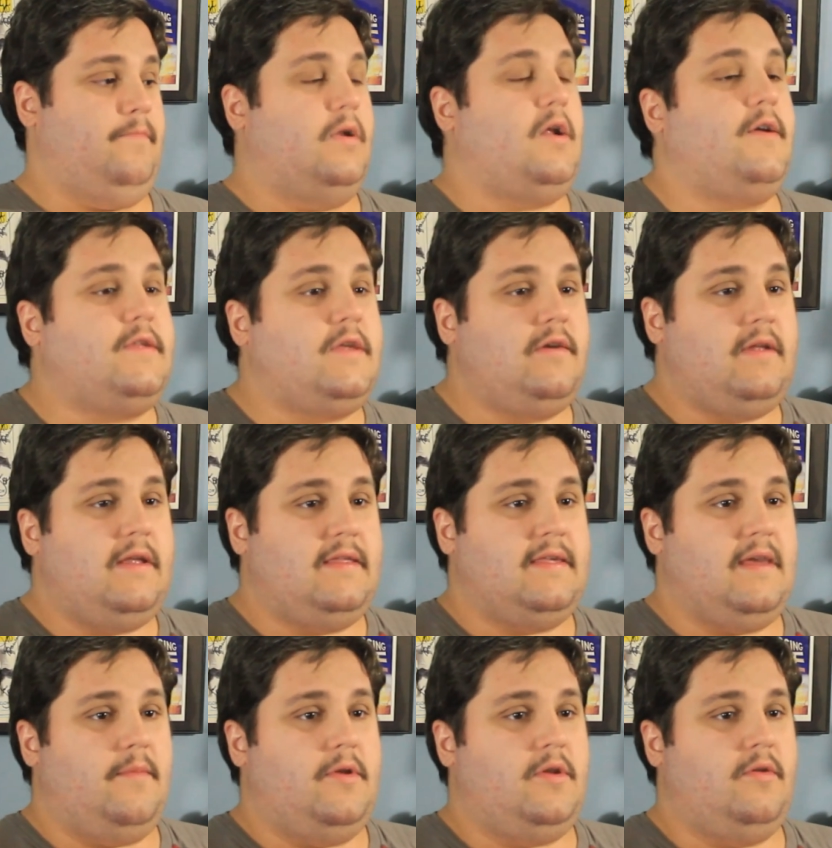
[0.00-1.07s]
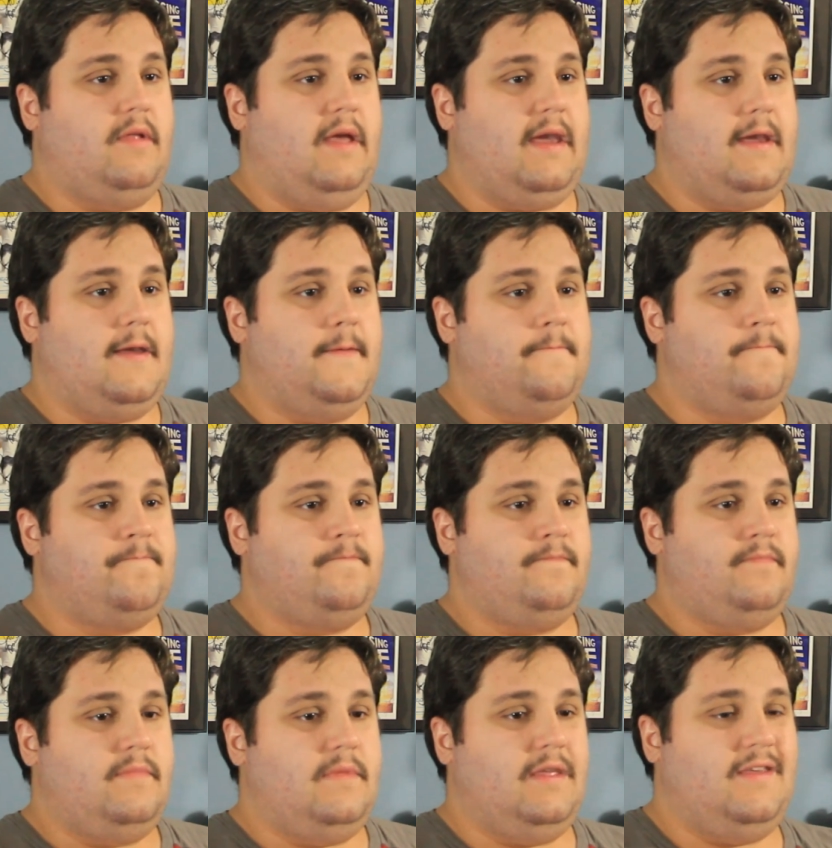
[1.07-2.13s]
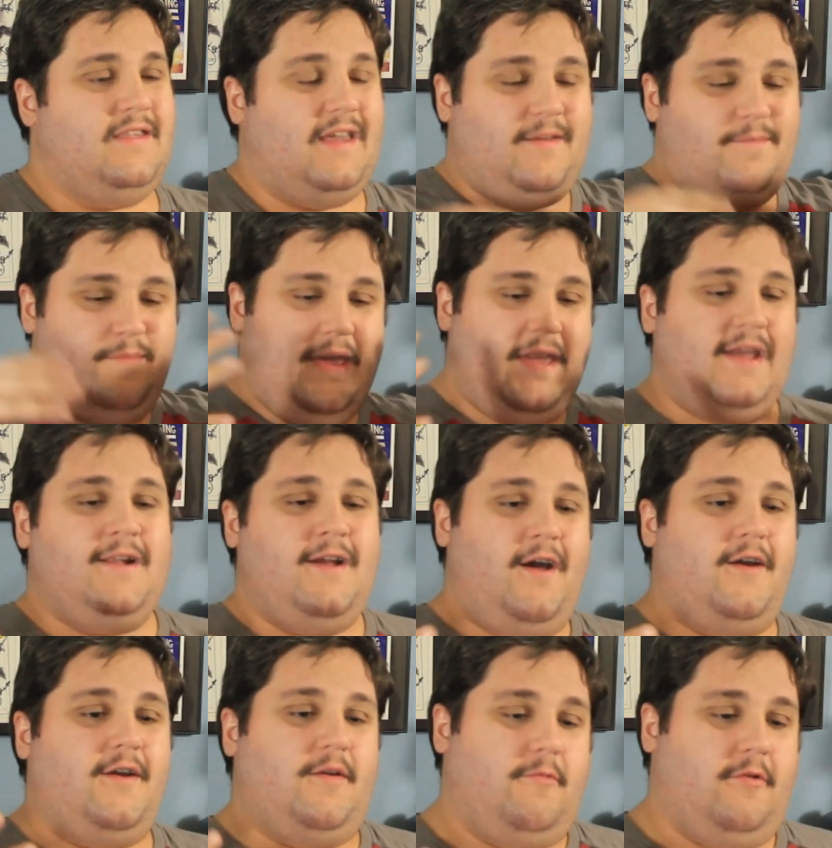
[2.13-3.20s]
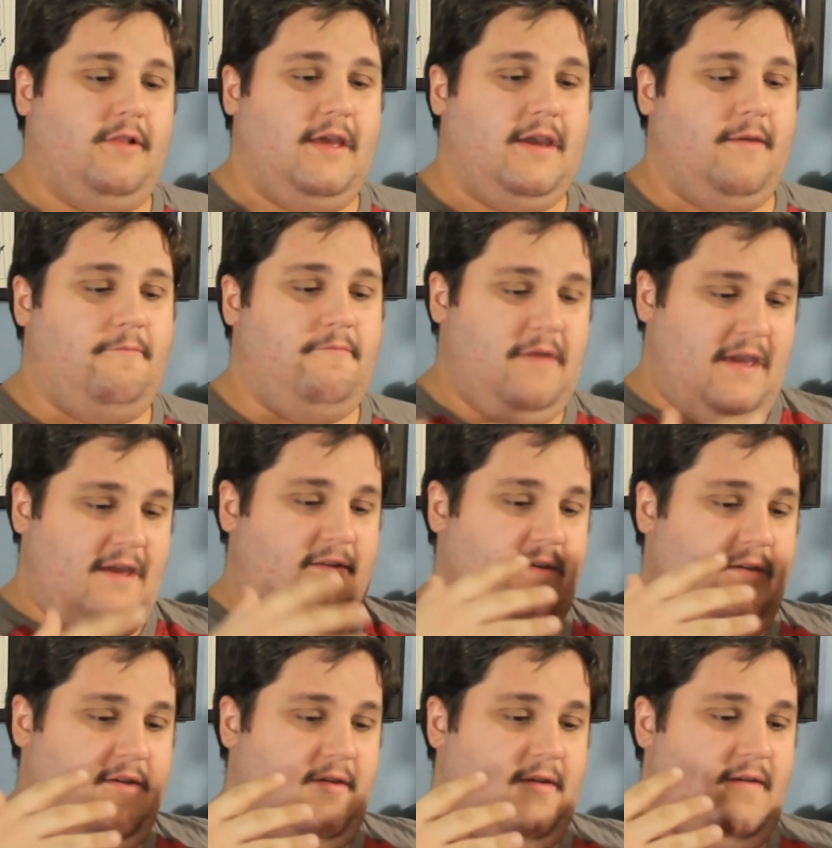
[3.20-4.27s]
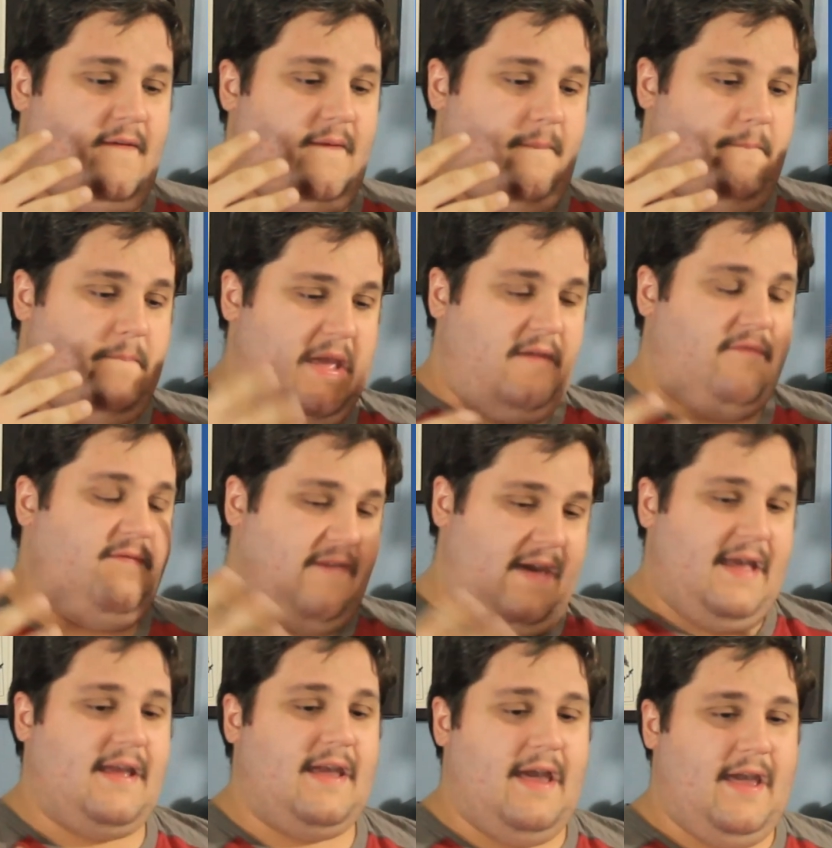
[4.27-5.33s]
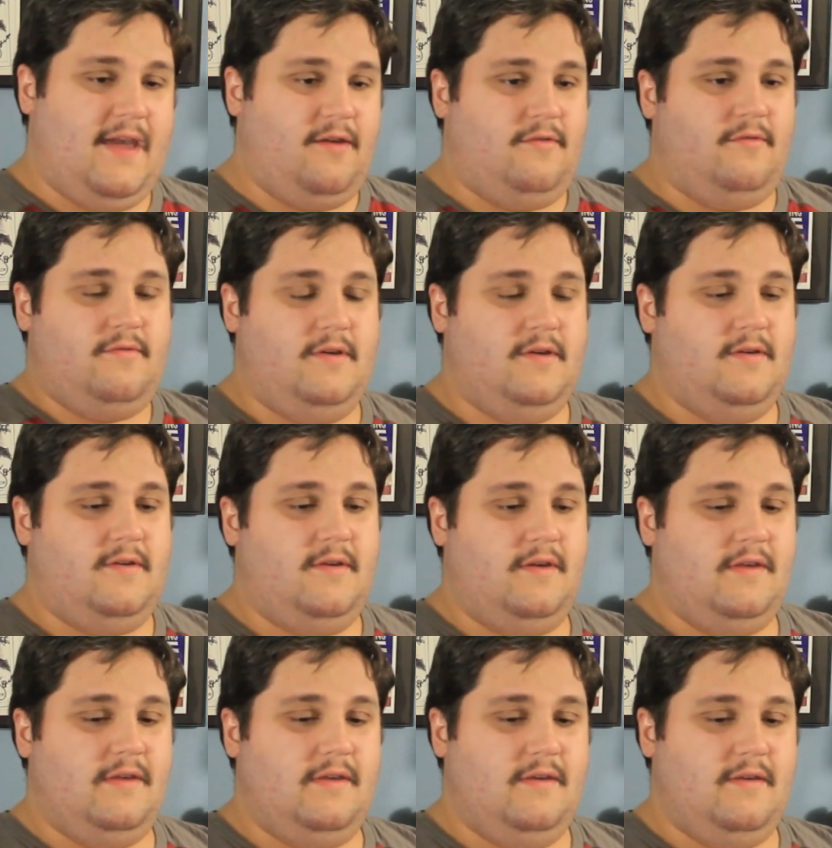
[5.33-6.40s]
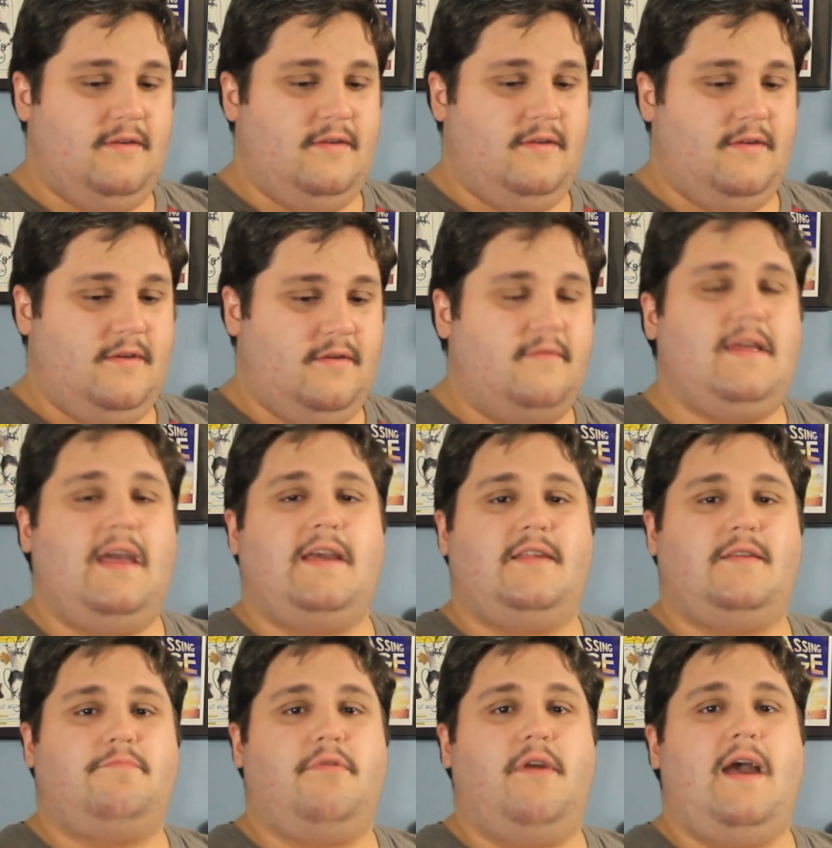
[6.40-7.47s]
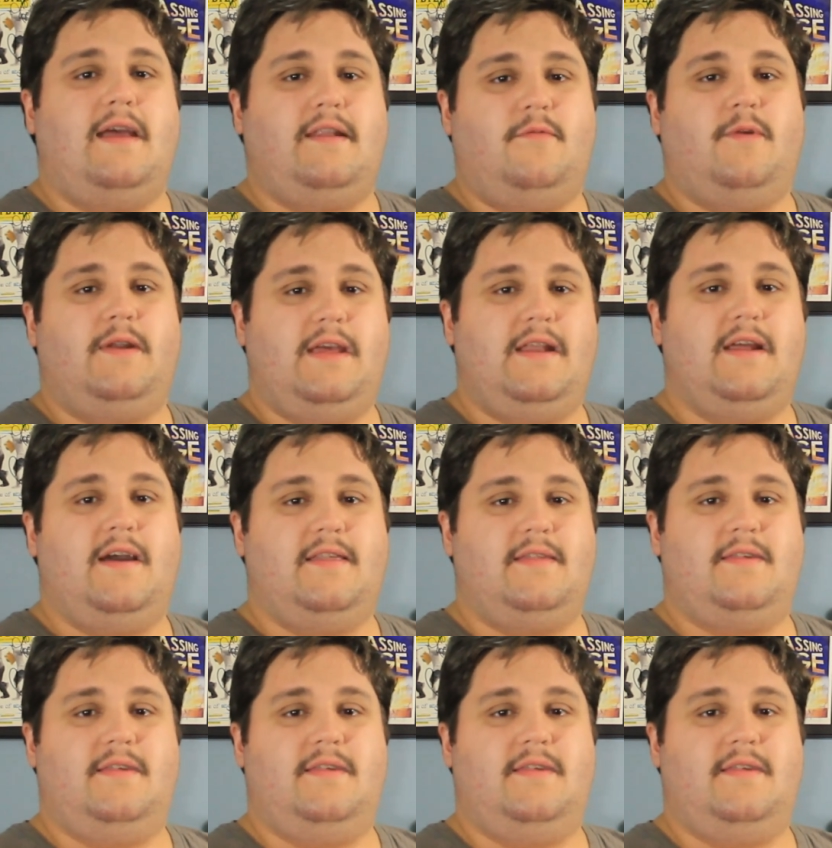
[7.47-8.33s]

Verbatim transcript: But also you need someone who like is like big and huggable. Big fat guy who takes pride in what he does.